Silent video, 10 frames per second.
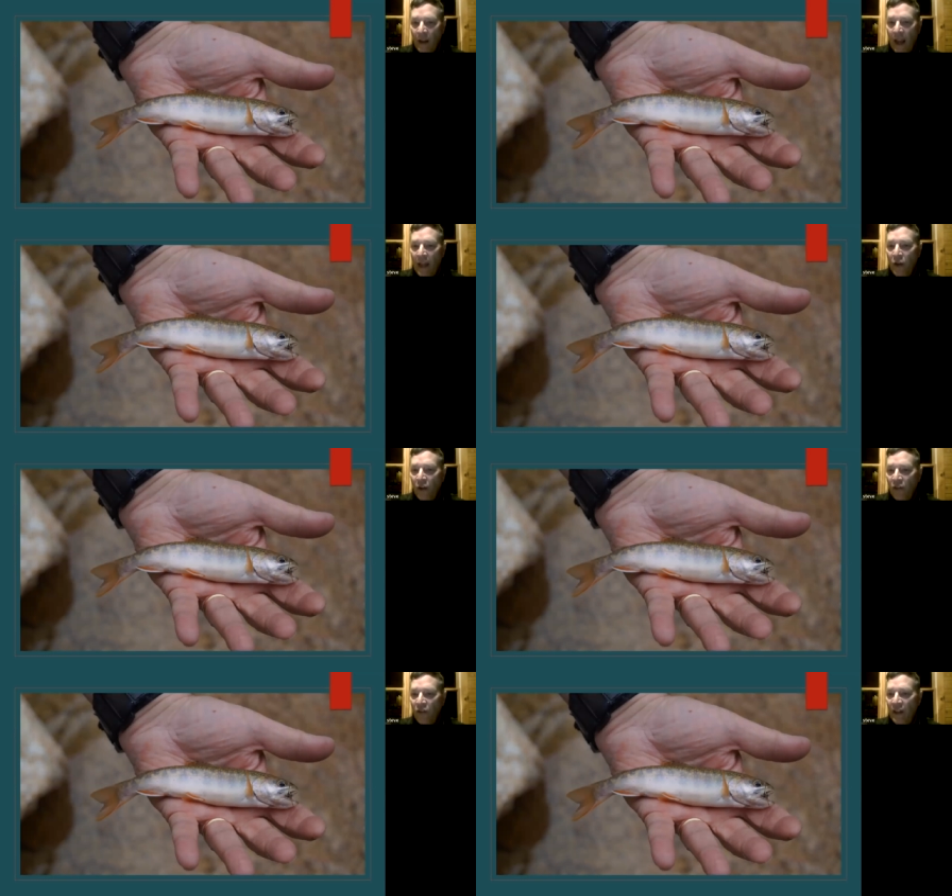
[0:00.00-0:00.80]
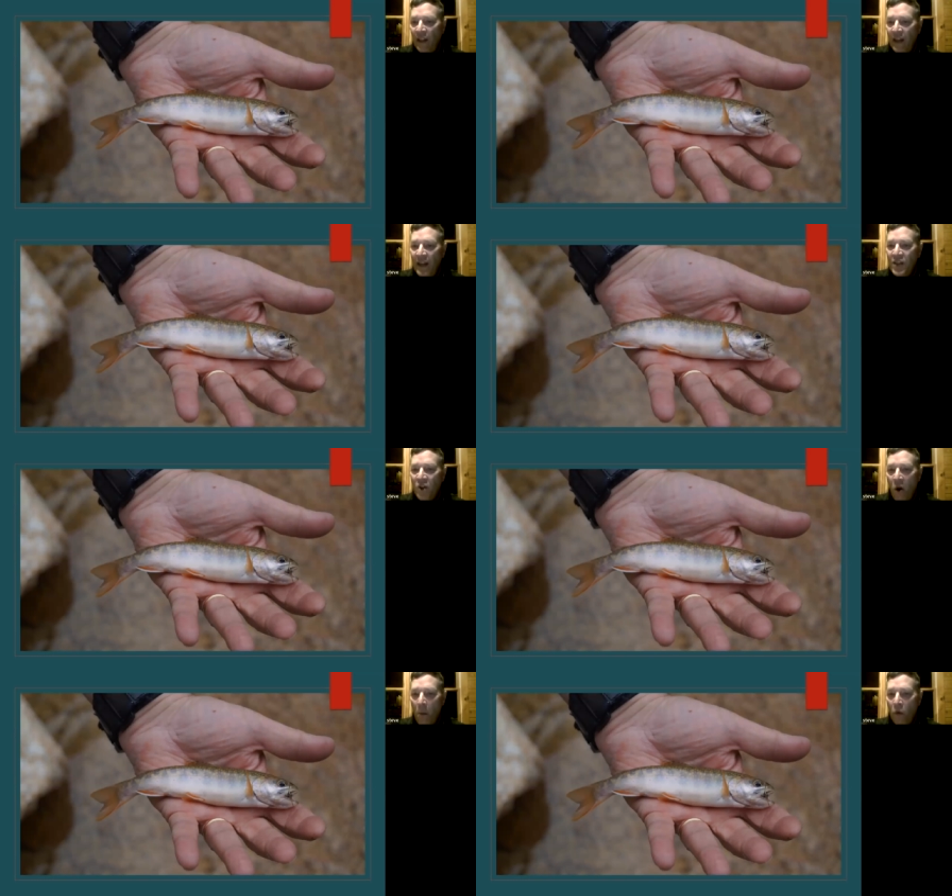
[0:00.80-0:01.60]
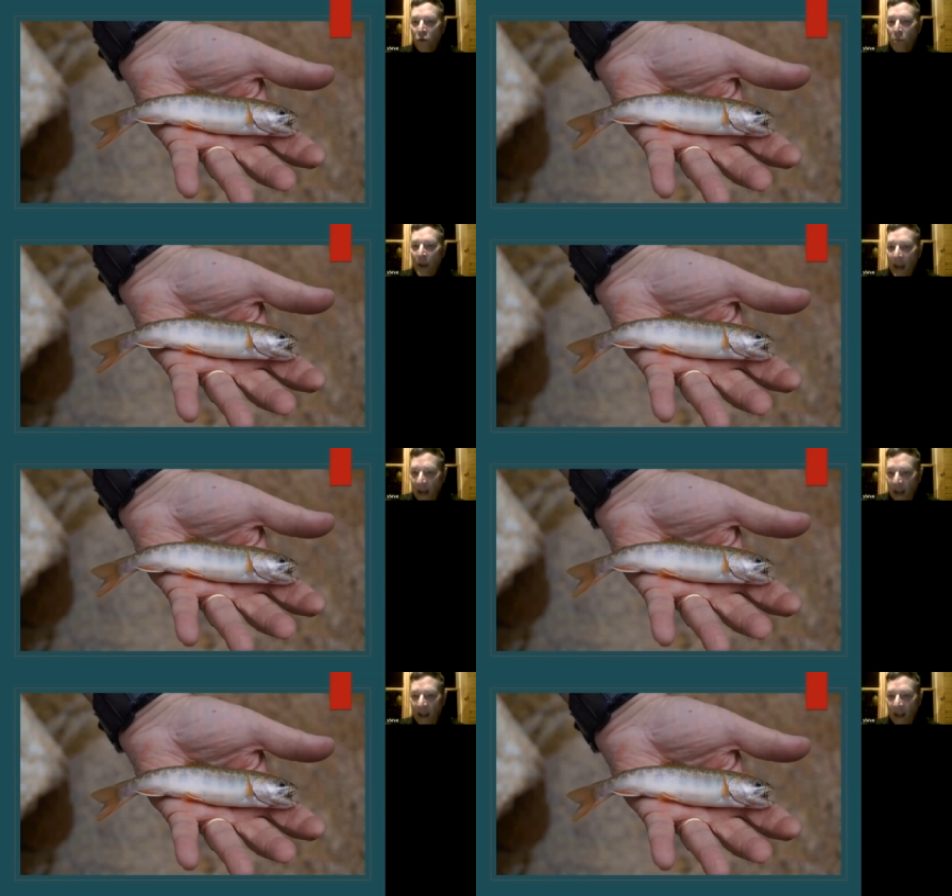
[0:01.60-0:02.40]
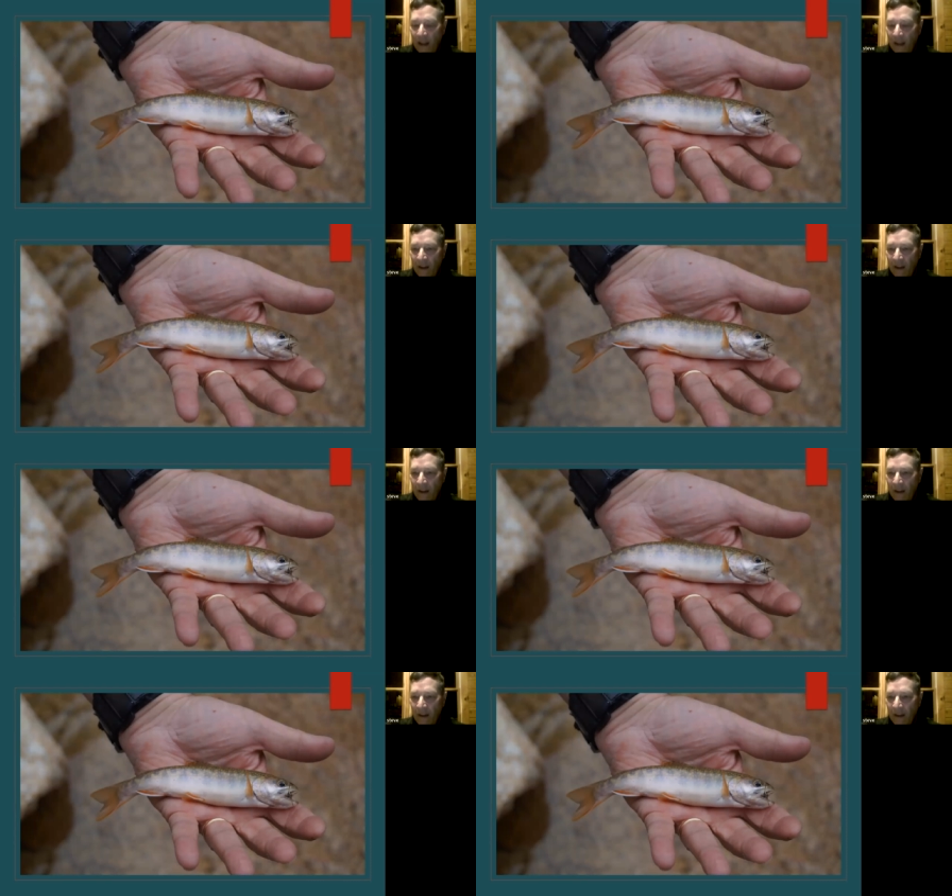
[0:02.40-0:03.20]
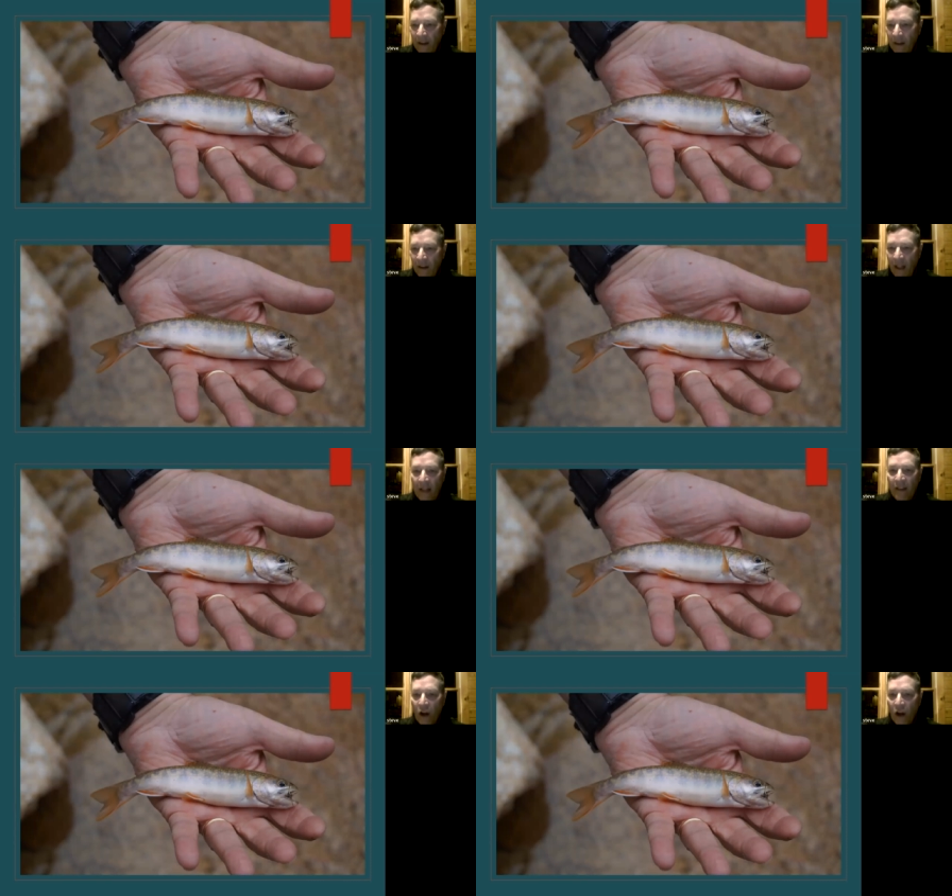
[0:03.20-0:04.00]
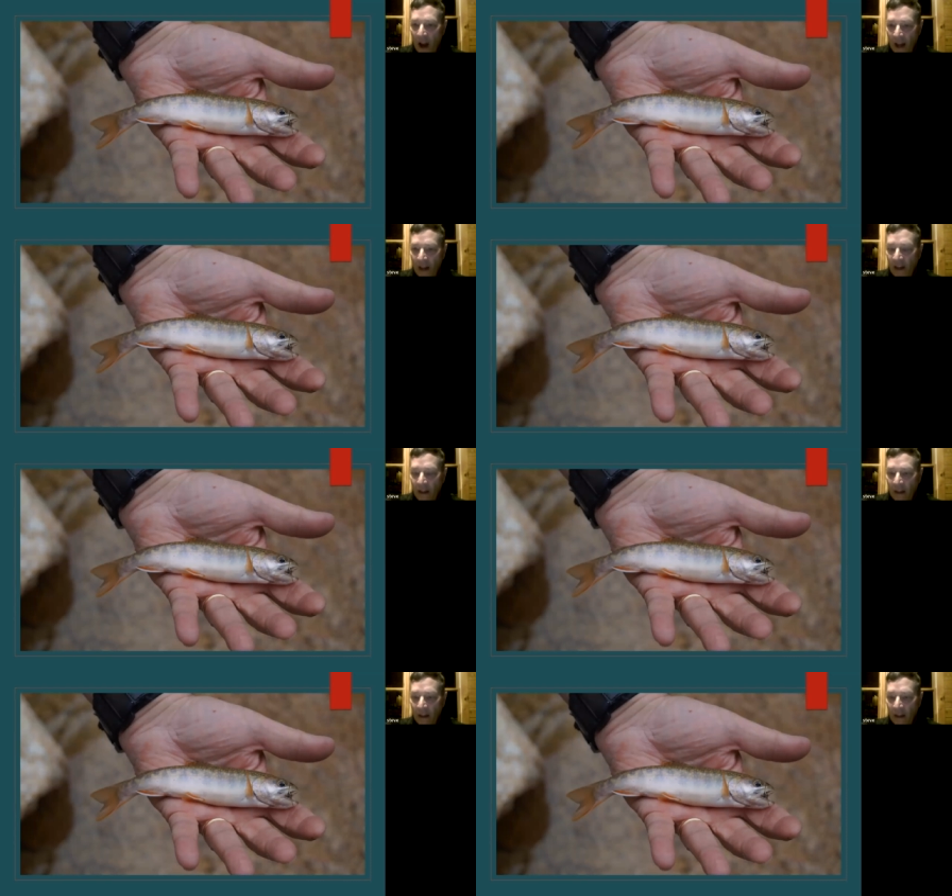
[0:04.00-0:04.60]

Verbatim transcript: And you can see that he's almost pink like the granite.